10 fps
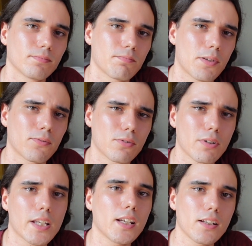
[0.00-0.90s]
before
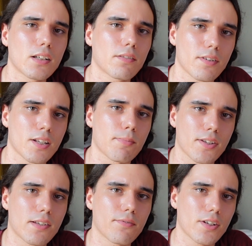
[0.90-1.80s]
we get into the
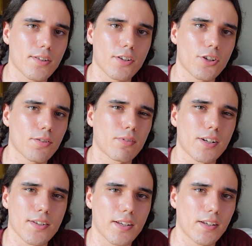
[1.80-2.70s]
specifics, I just want
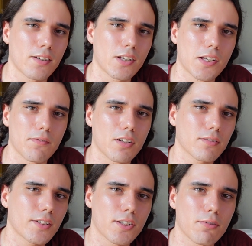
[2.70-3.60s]
to say the
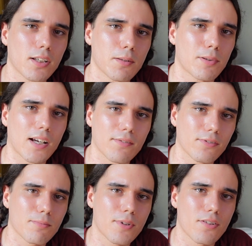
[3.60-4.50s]
only two other
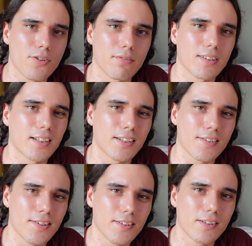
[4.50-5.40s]
platforms you should really
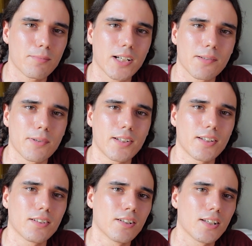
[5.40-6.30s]
consider, in my
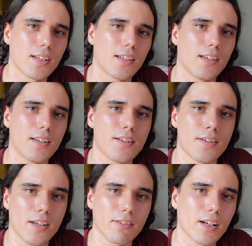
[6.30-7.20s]
opinion, is
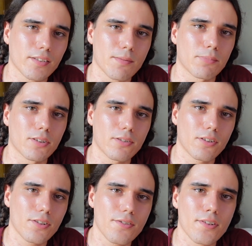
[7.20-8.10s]
Interactive
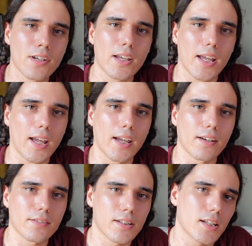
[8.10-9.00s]
Brokers
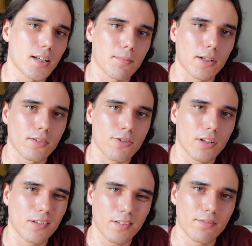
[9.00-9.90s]
and TD
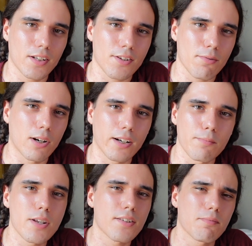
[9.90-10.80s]
Ameritrade. That's why
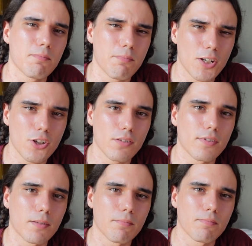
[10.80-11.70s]
I've mentioned
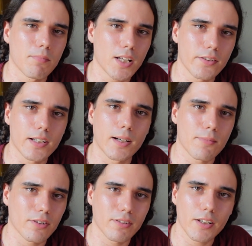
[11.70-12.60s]
them many
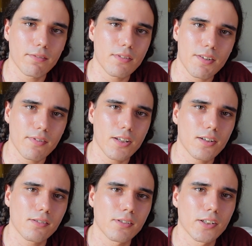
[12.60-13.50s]
times already in this
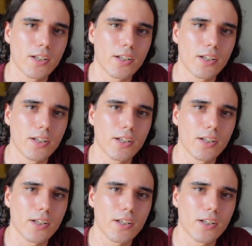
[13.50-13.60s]
video.